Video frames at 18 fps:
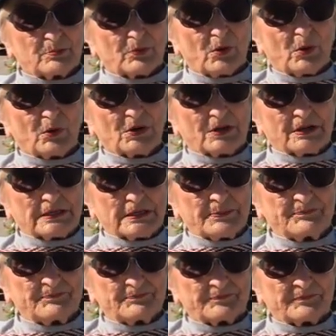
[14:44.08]
broke it.
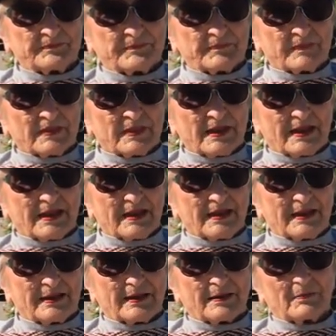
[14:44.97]

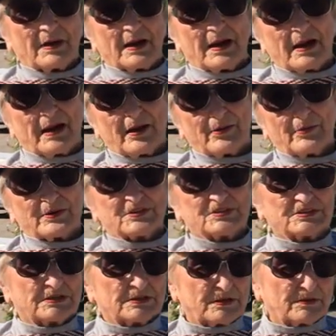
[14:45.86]
And
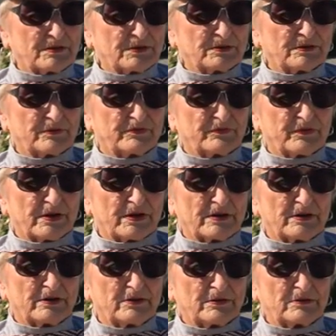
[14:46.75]
Iris, another good
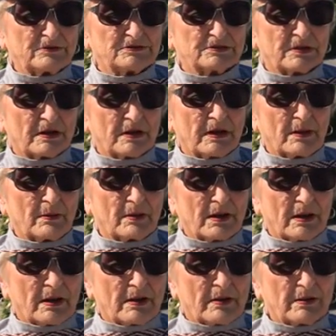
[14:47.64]
friend who's,
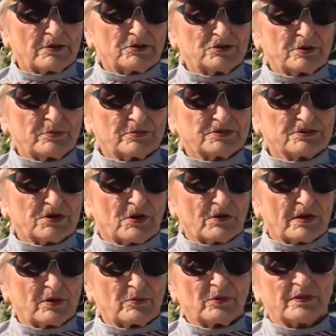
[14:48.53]
she was
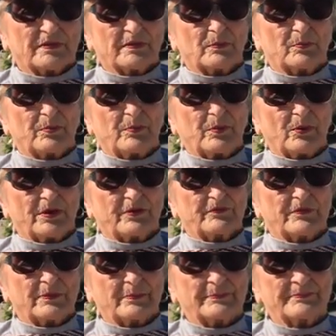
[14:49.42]
going with a boy
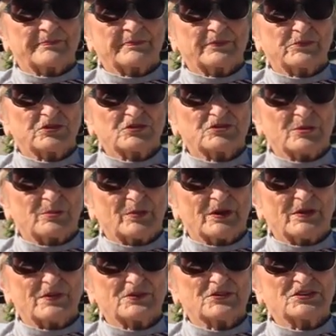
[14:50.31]
from Christian
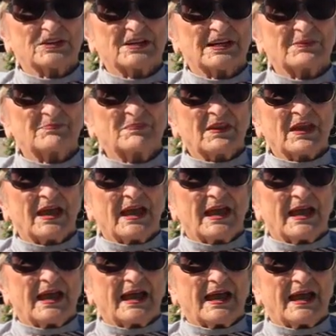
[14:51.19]
Brothers, and
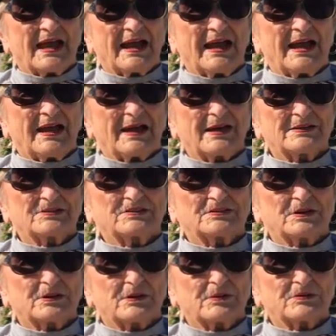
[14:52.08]
and
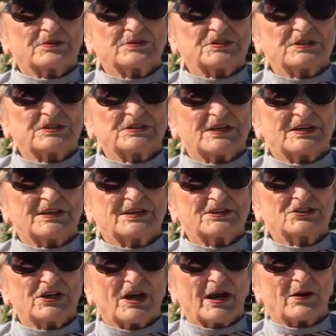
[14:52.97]
so she said
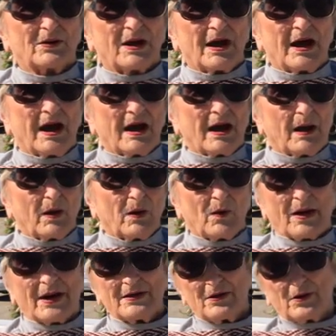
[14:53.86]
to Jack,
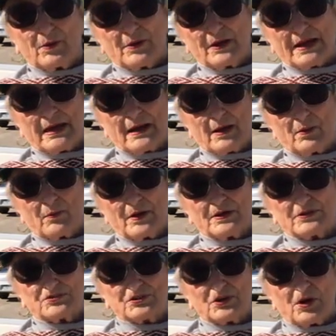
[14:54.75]
oh, I know a gal,
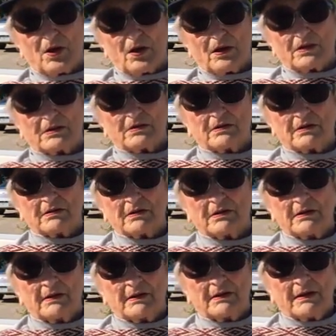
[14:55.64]
why don't you call her?
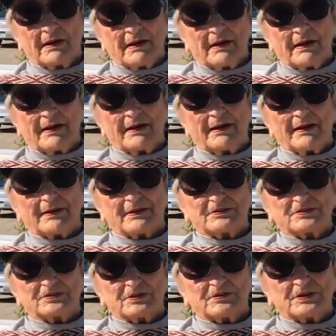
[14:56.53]

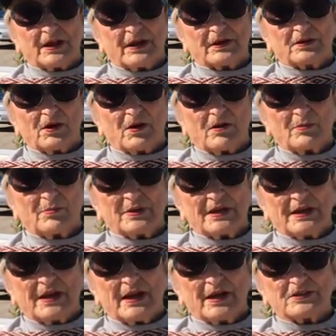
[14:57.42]
And so Dad called
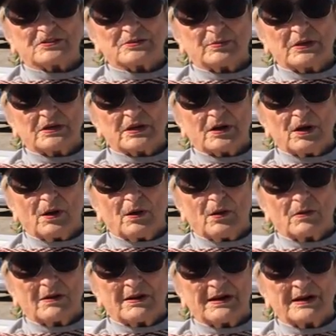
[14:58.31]
me and asked me to go.